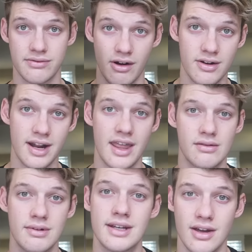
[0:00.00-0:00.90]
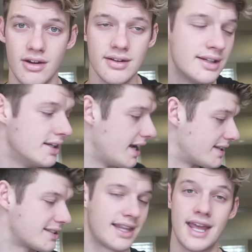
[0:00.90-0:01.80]
and thrown it out the window.
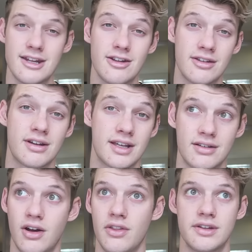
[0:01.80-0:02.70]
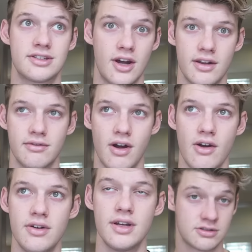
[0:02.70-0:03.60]
It's landed on the side of the
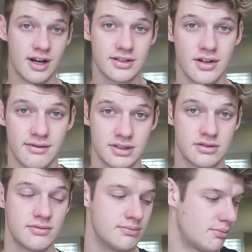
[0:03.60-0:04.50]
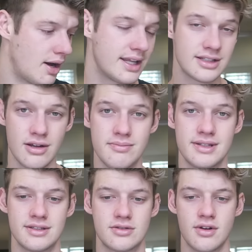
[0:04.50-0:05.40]
road. The truck driver's minding his own
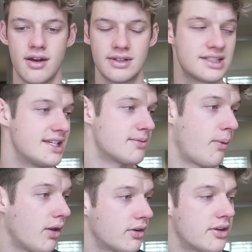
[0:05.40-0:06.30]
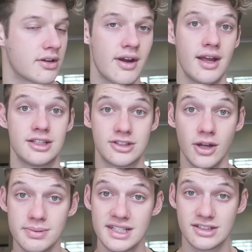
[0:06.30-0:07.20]
business, driving, sees a wallet on the ground,
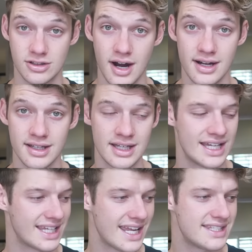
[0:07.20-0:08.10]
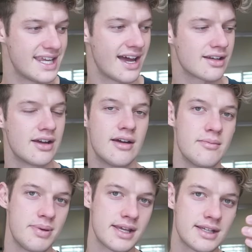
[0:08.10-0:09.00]
stops his truck, gets out,
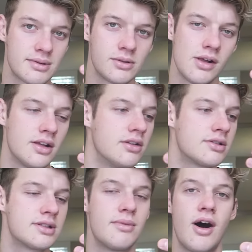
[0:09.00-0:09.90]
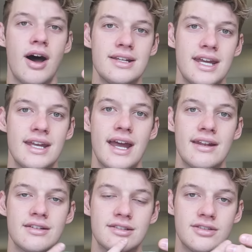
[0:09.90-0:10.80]
picks up the wallet, looks at my ID
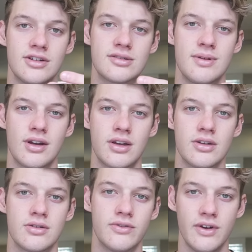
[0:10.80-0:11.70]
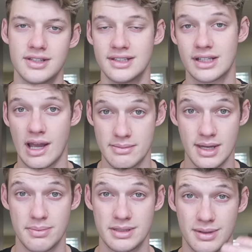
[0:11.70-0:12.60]
and search me on Google. First thing that comes
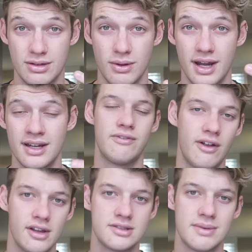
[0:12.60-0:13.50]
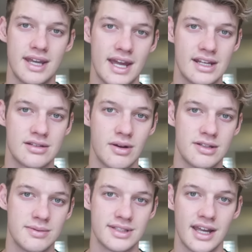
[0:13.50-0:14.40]
up is my Twitter, follows me and he
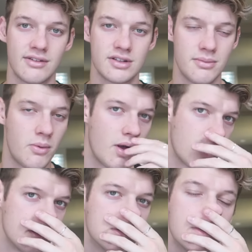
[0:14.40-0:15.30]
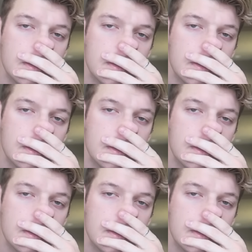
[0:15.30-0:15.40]
tweets me saying I've got my wallet.